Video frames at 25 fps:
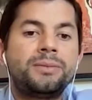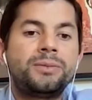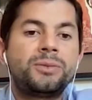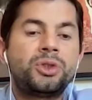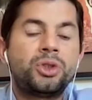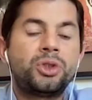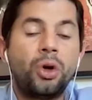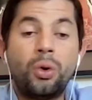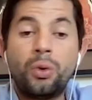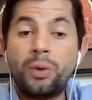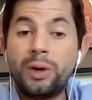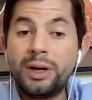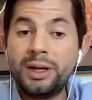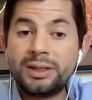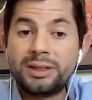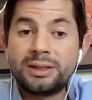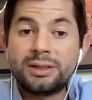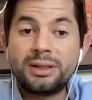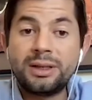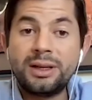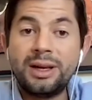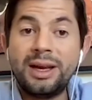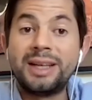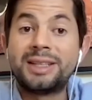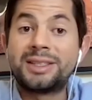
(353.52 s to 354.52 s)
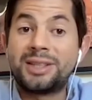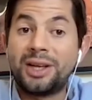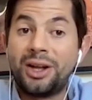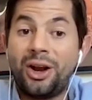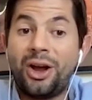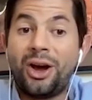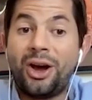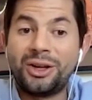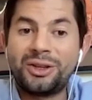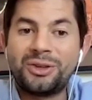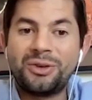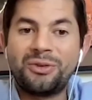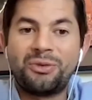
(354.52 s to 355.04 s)
So it's a
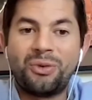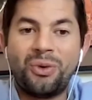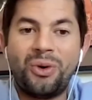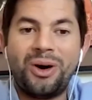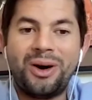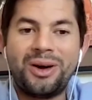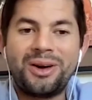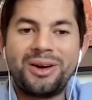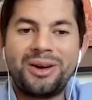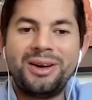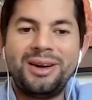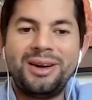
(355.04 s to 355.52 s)
lot of water.